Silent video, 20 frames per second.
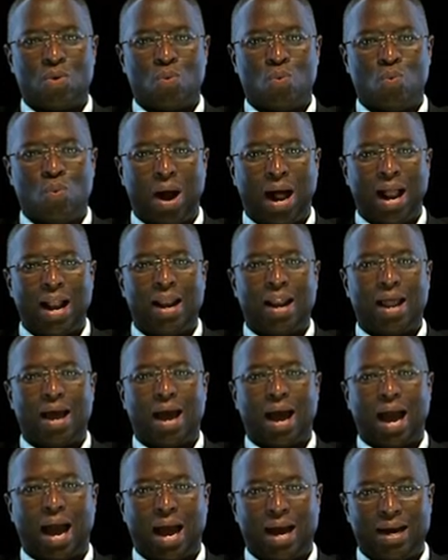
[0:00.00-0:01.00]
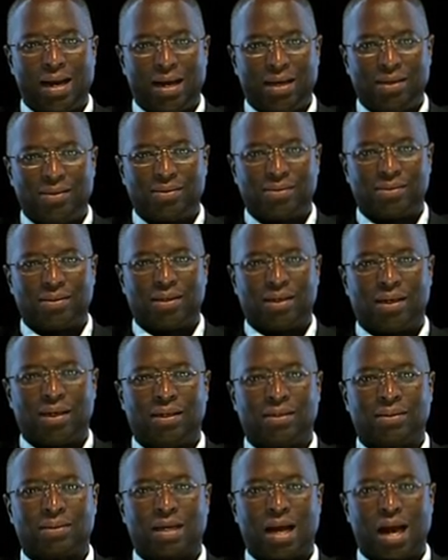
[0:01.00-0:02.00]
While Annas
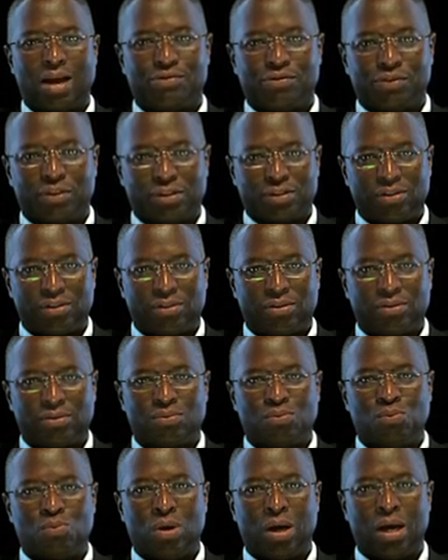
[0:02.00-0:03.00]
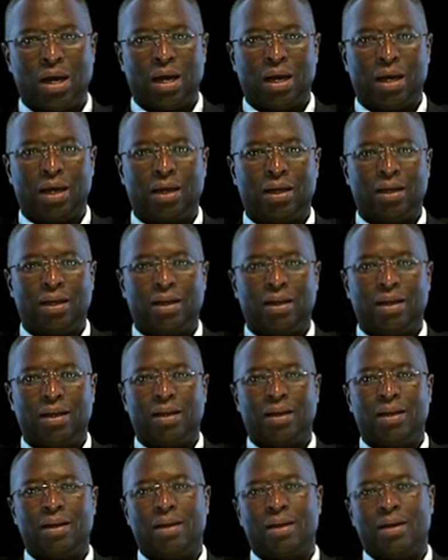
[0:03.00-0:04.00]
and Caiaphas were
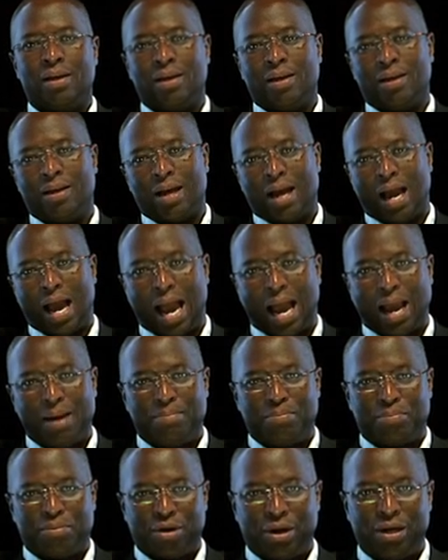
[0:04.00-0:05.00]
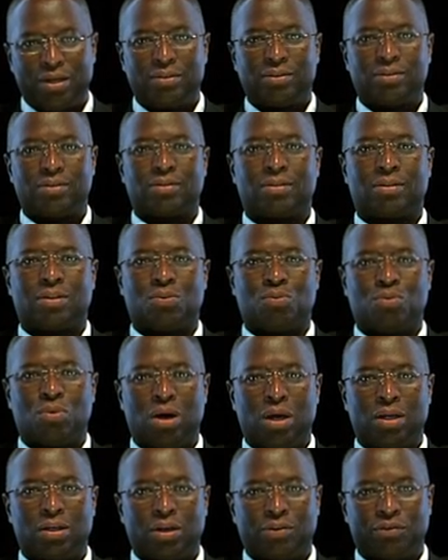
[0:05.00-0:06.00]
high priests, the
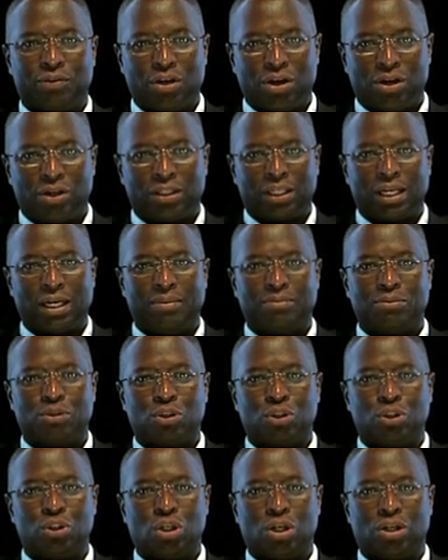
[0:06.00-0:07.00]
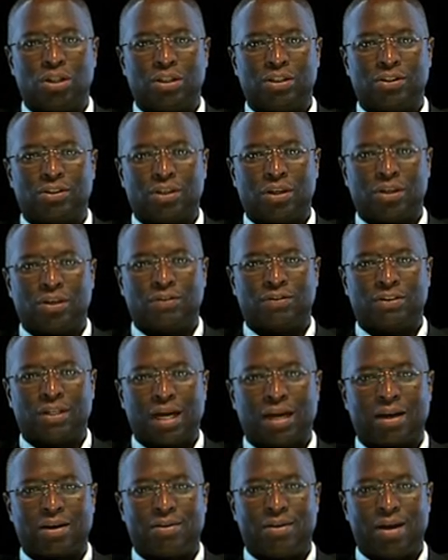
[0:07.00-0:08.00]
word of God came to John, the son of
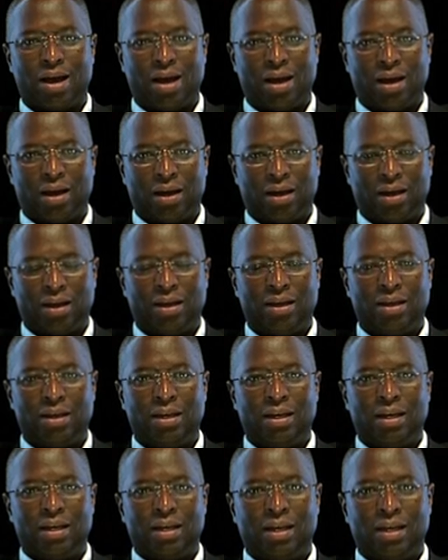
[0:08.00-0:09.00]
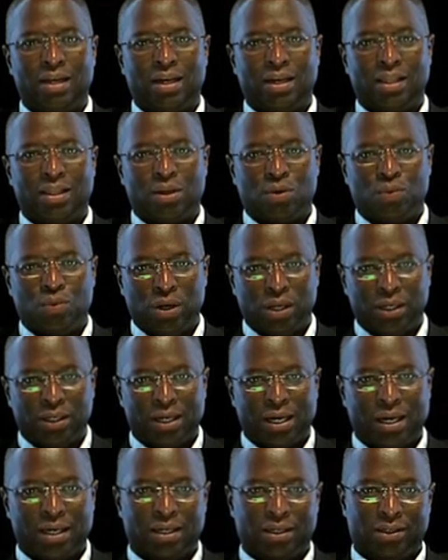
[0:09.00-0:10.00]
Zechariah, in the
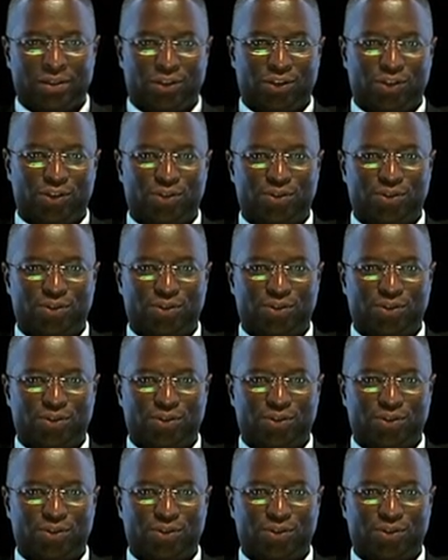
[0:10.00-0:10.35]
wilderness.